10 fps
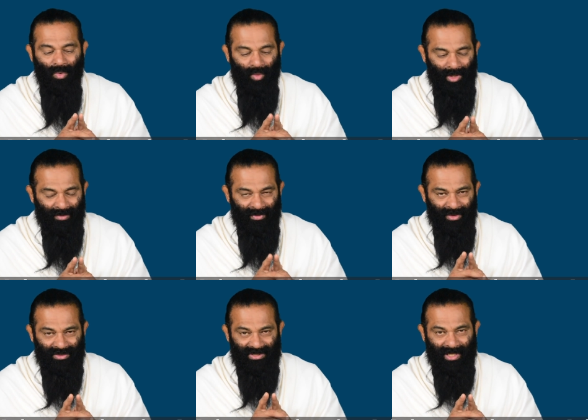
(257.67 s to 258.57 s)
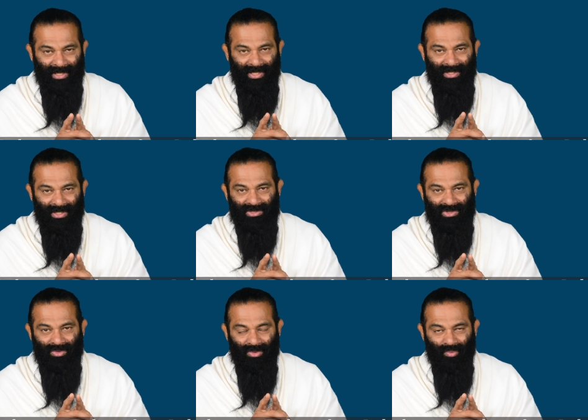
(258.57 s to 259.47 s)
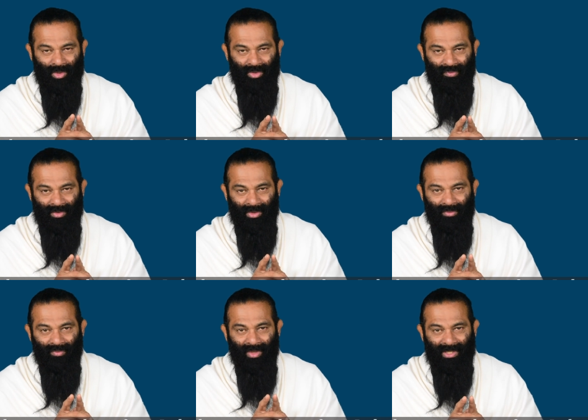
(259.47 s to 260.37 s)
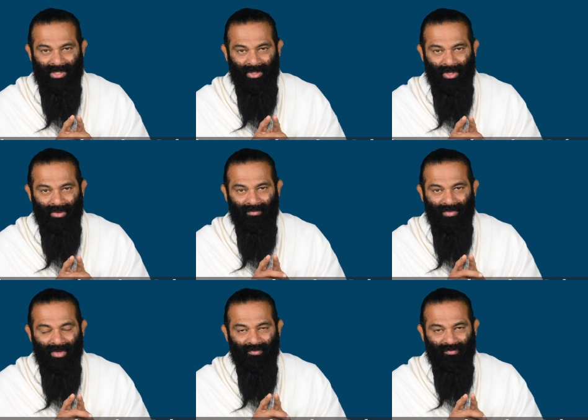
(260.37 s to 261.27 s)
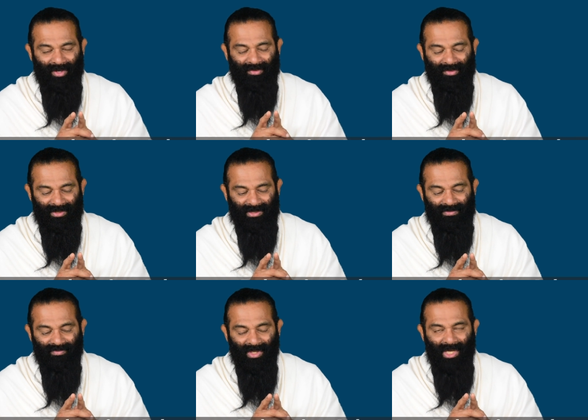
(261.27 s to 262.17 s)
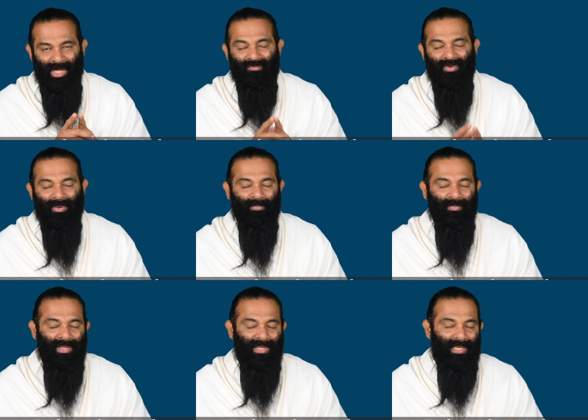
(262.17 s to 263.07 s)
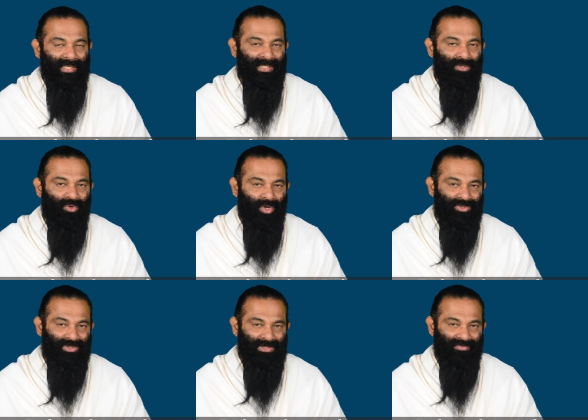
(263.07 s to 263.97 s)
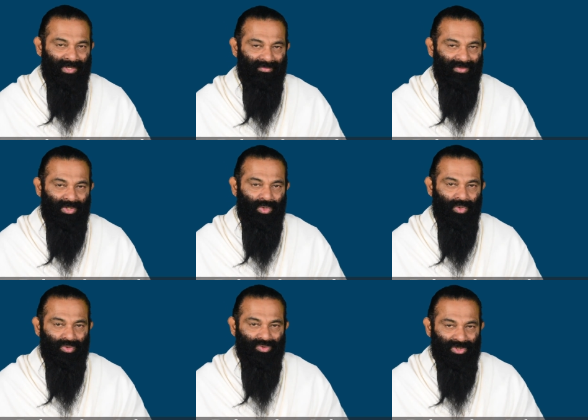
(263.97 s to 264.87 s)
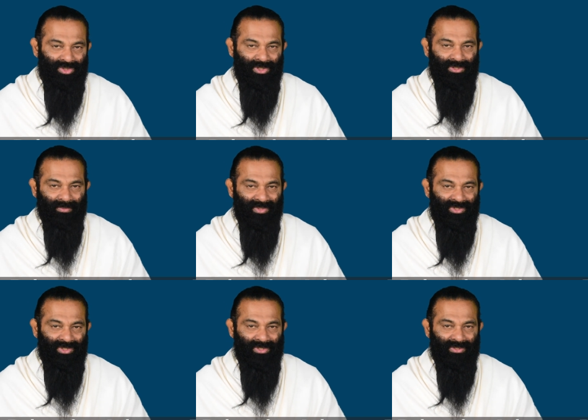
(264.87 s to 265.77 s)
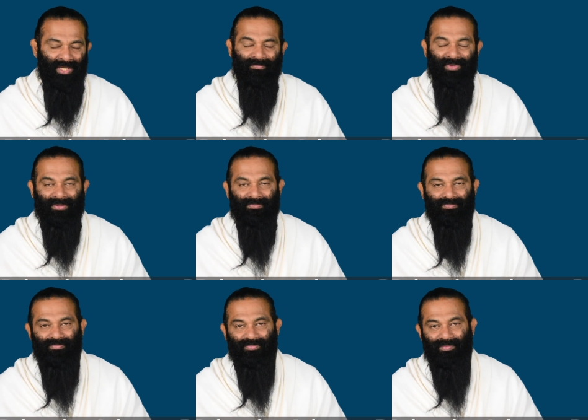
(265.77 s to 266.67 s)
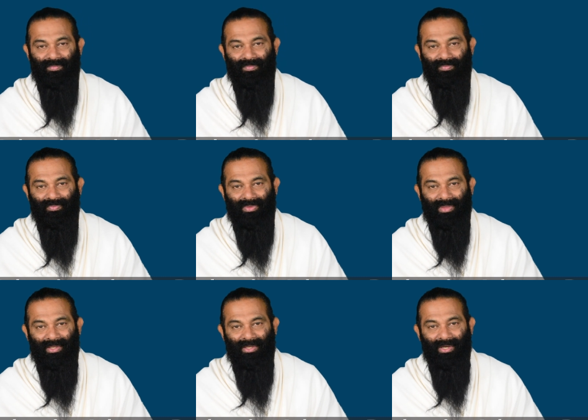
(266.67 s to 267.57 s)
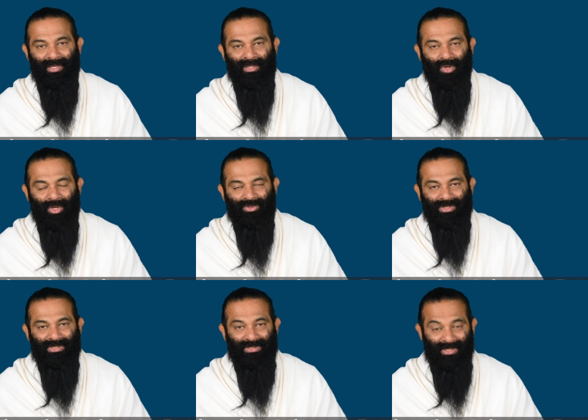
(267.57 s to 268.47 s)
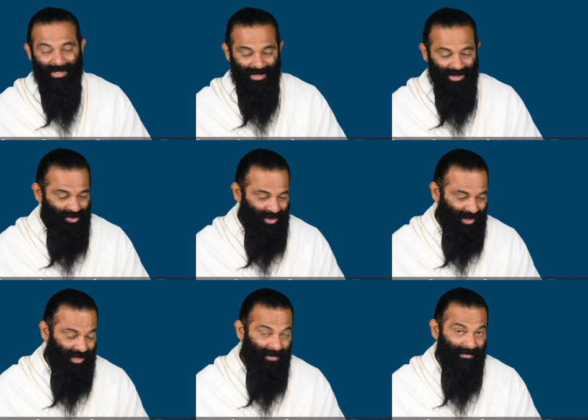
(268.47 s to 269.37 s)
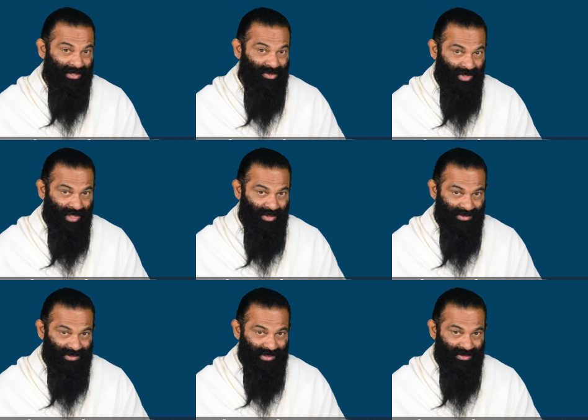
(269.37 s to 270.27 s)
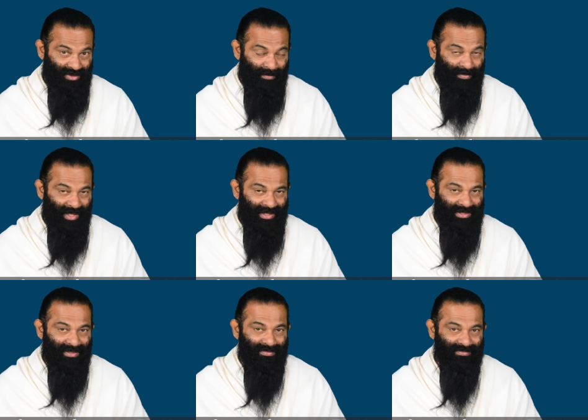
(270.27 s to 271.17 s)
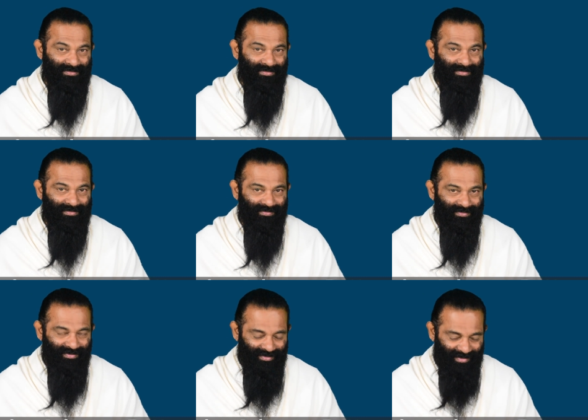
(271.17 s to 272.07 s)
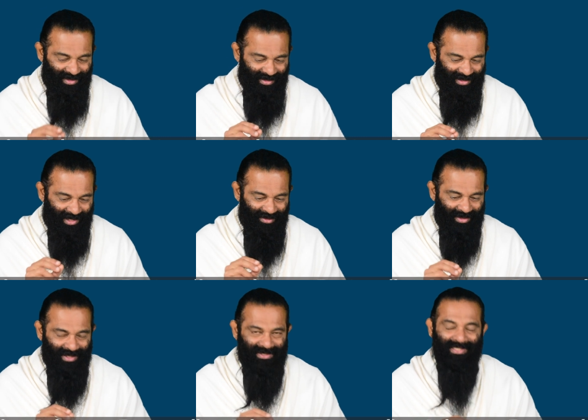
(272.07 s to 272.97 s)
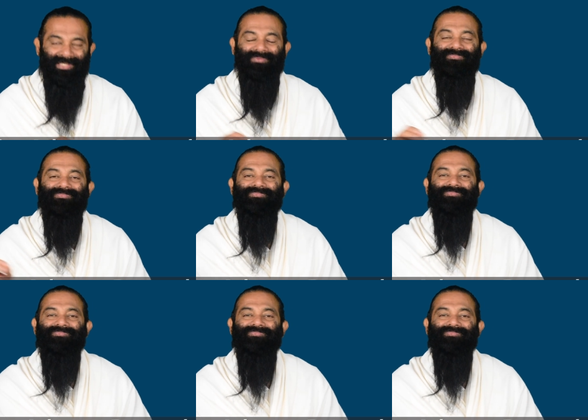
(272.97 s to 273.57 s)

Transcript: whatever you study in your school whatever you work in your factories if you have been a little conscious wherever you go to the church or masjid or temple you're a little conscious you can come back to your house and you apply it then you can see